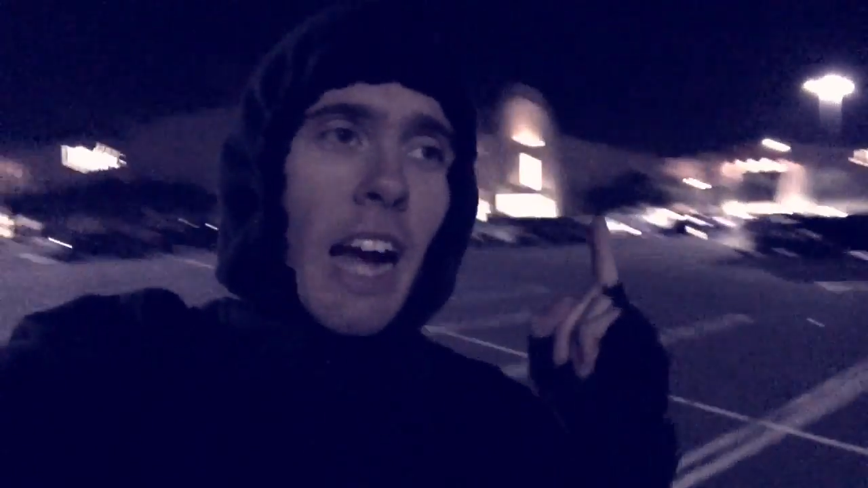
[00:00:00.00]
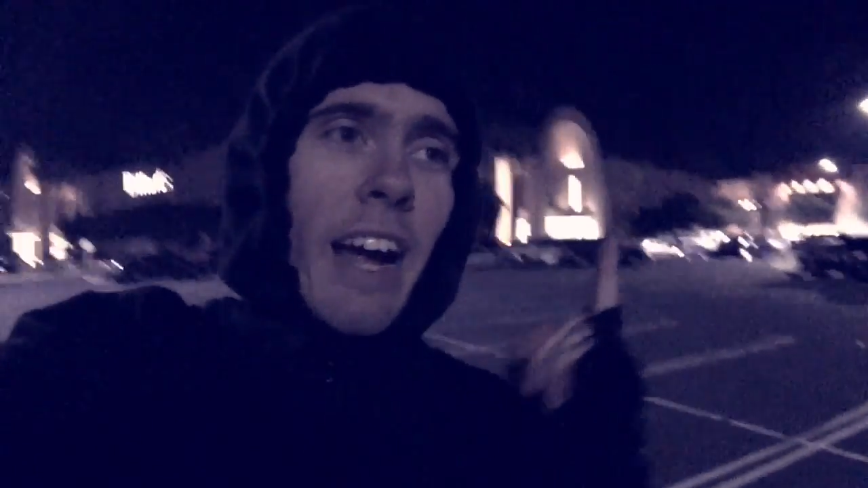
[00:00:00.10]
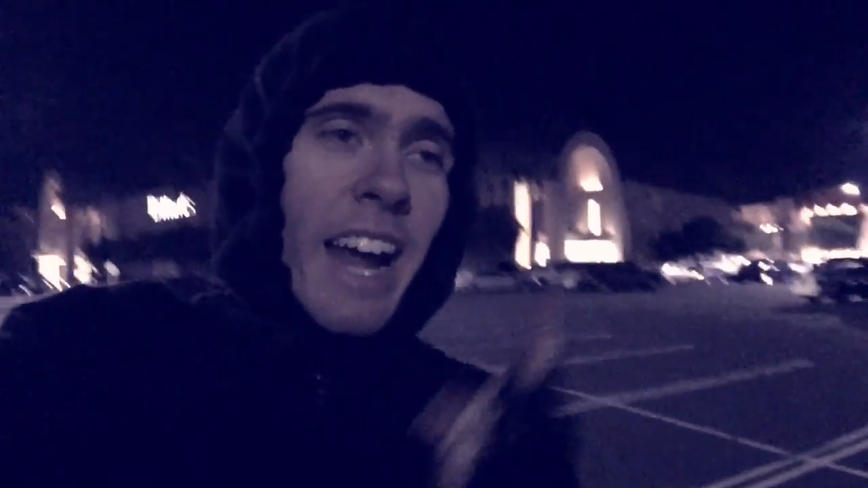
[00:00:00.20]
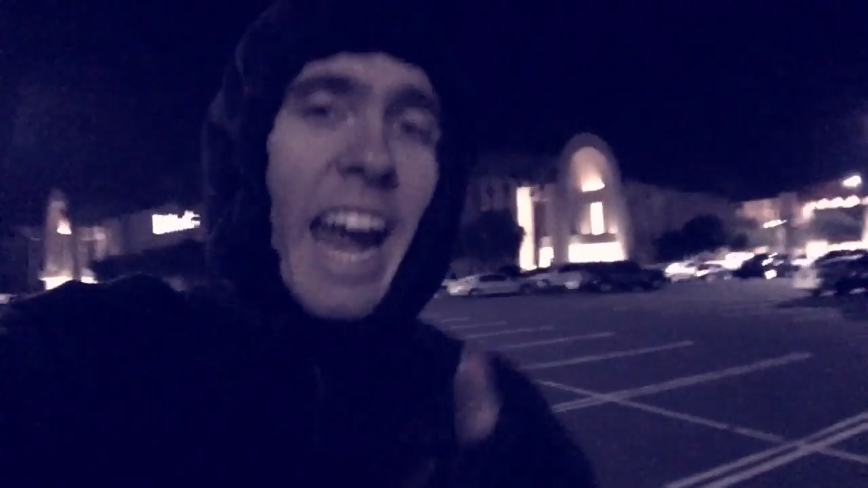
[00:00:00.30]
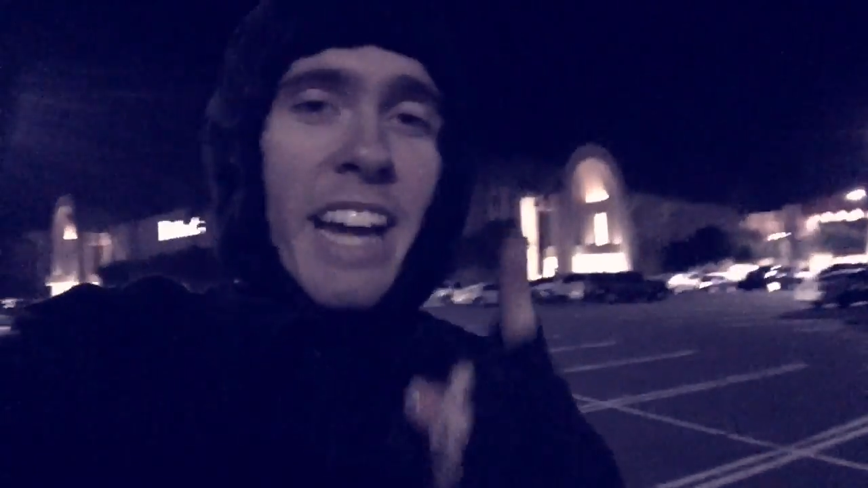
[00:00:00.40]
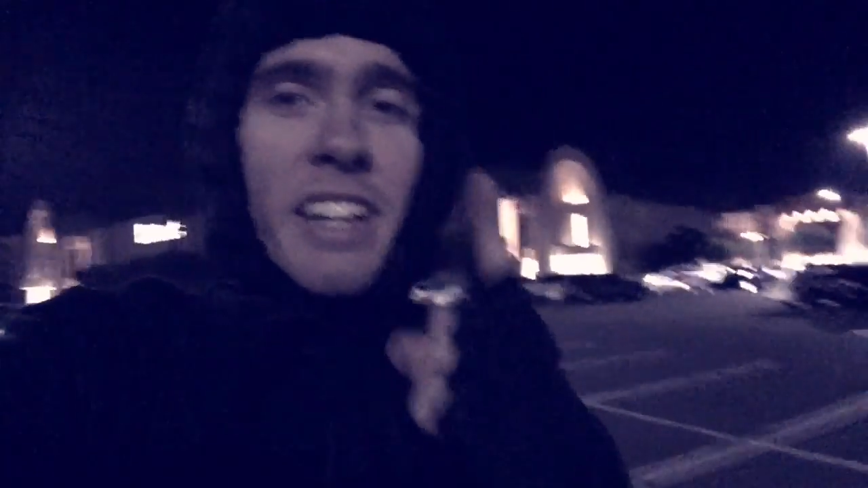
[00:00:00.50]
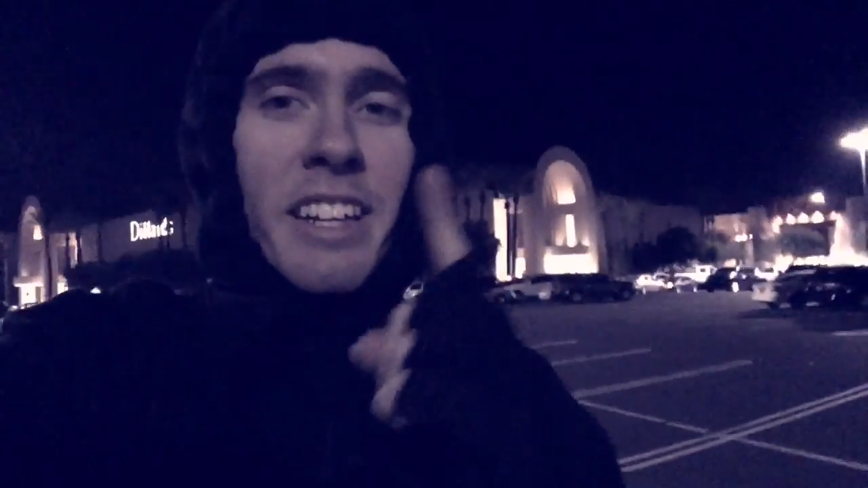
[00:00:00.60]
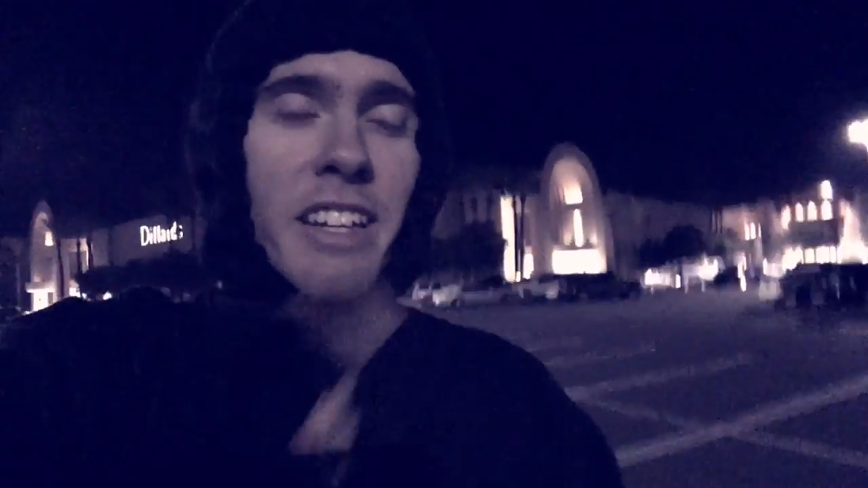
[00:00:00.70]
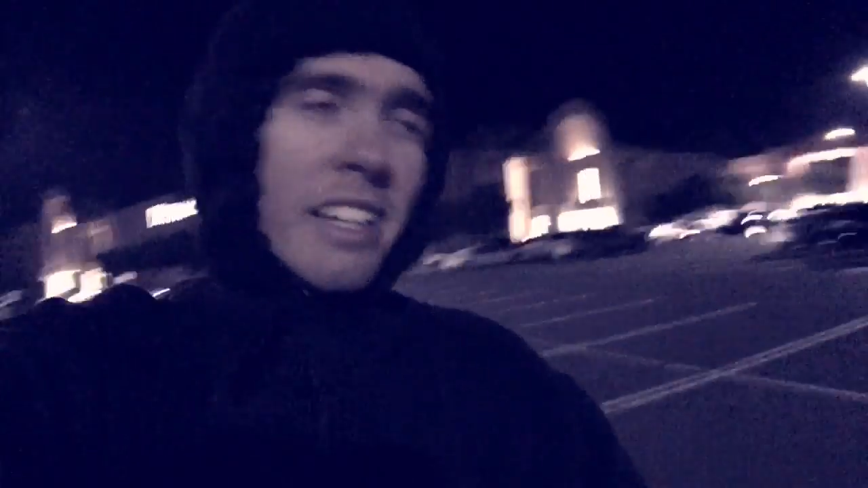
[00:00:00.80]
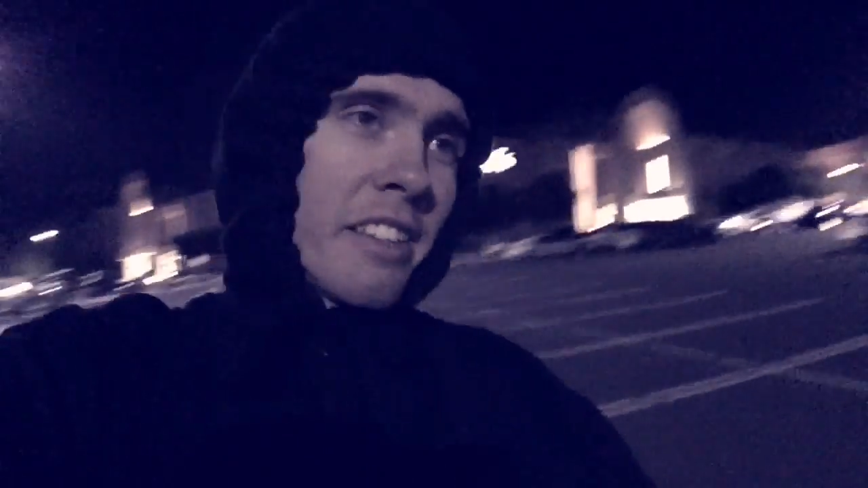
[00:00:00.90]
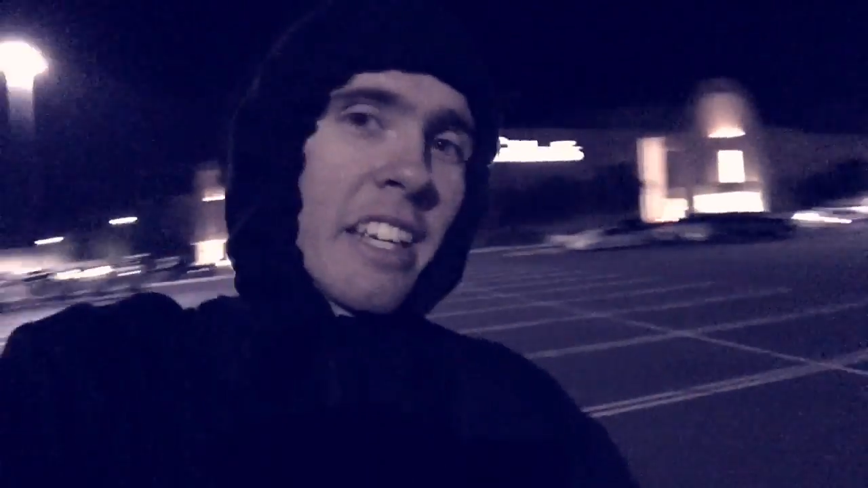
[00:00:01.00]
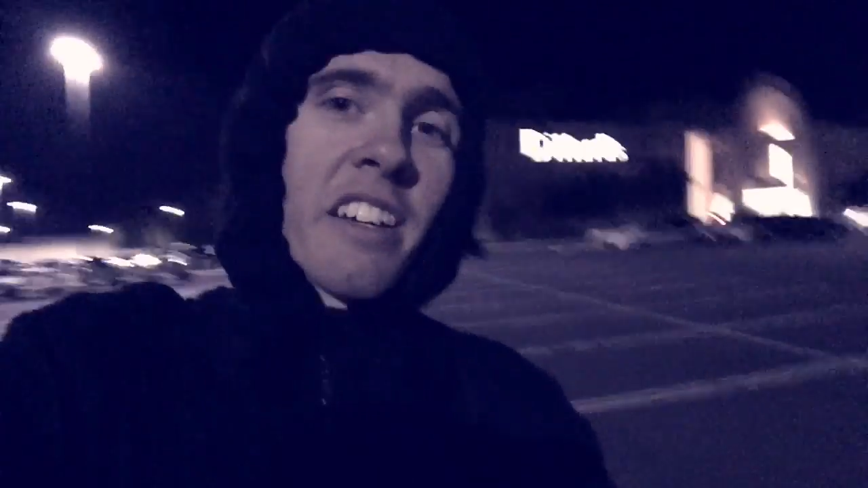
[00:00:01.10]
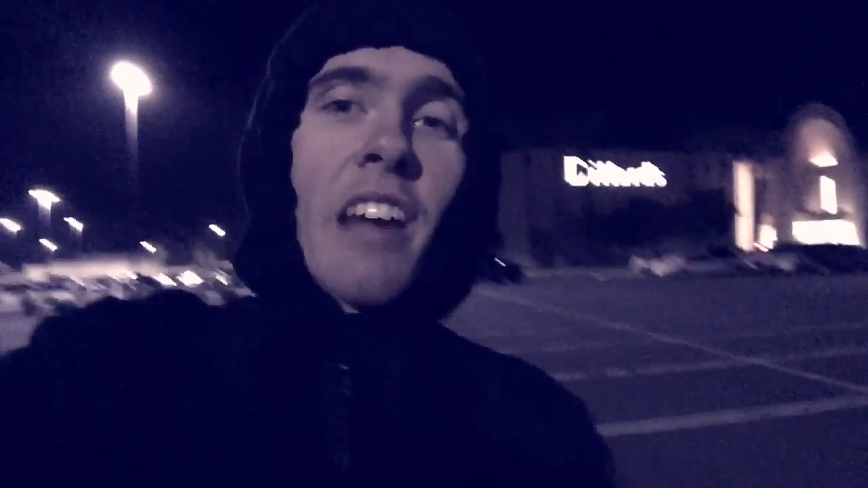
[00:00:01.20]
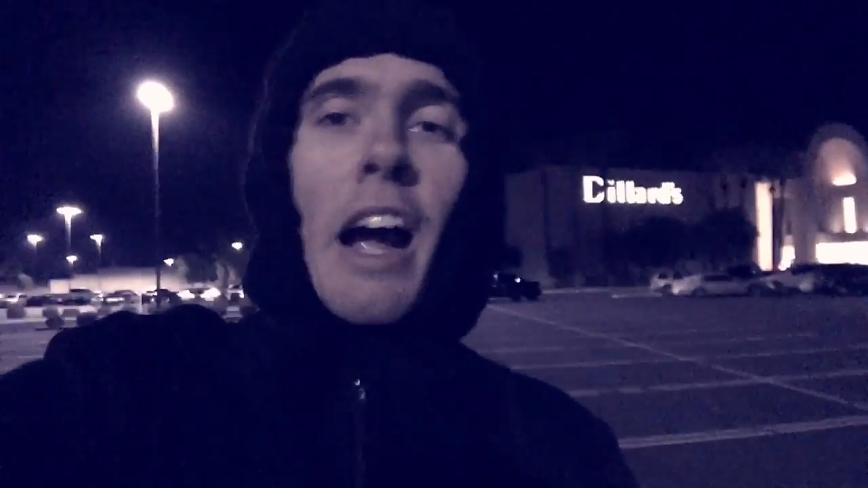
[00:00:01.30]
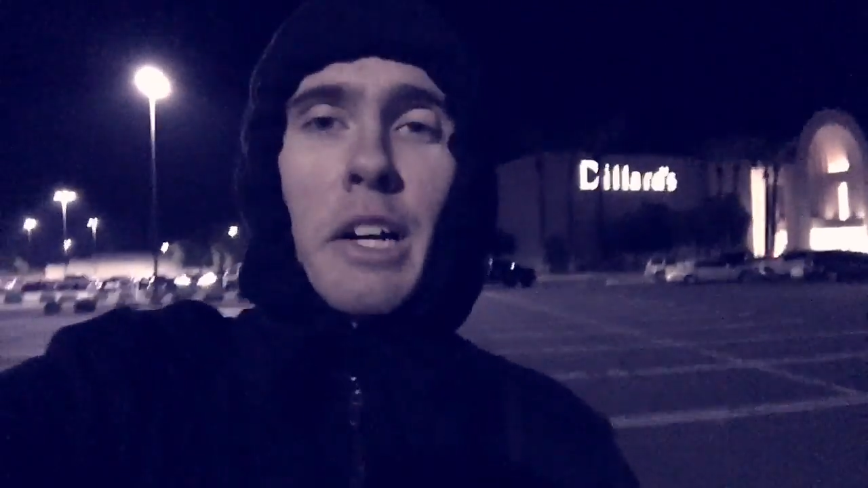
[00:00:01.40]
I edited the
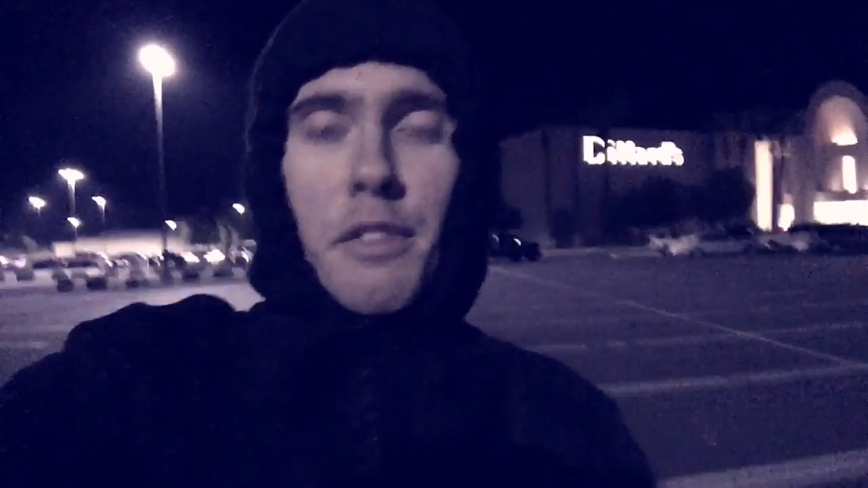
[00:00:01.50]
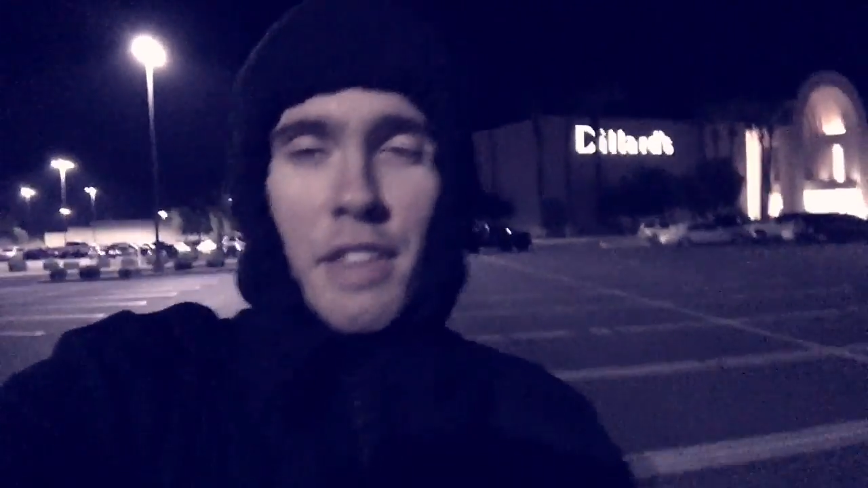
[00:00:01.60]
entire